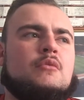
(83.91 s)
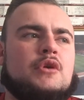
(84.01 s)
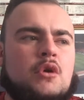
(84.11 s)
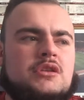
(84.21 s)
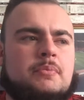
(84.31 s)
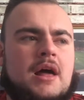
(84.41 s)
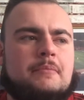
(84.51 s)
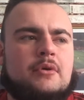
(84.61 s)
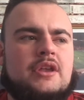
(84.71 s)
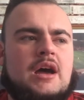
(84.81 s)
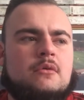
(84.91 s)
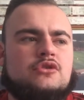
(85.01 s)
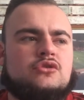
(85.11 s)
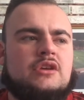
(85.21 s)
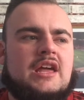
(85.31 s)
We're going to Blackburn now on
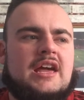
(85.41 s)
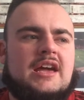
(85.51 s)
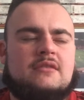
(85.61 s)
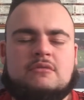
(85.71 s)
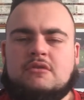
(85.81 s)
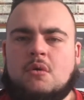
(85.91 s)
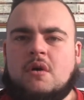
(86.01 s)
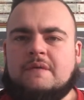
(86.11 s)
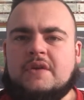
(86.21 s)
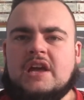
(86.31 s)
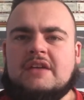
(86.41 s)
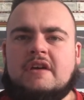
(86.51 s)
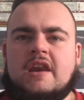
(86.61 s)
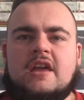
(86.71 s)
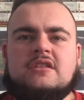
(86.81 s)
Sunday. We've got, what, three
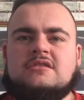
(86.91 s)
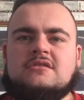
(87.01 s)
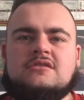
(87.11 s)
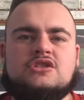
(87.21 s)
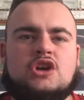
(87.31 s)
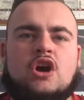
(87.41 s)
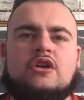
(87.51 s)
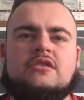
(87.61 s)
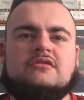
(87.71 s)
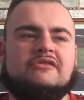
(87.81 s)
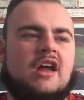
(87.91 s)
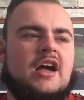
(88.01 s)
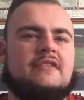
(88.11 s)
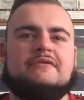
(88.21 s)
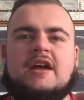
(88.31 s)
defenders? Shotton,
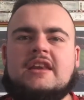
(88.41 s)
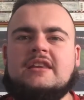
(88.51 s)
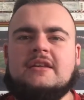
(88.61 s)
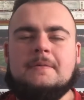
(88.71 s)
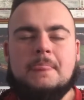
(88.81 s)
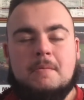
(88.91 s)
Fry and Friend.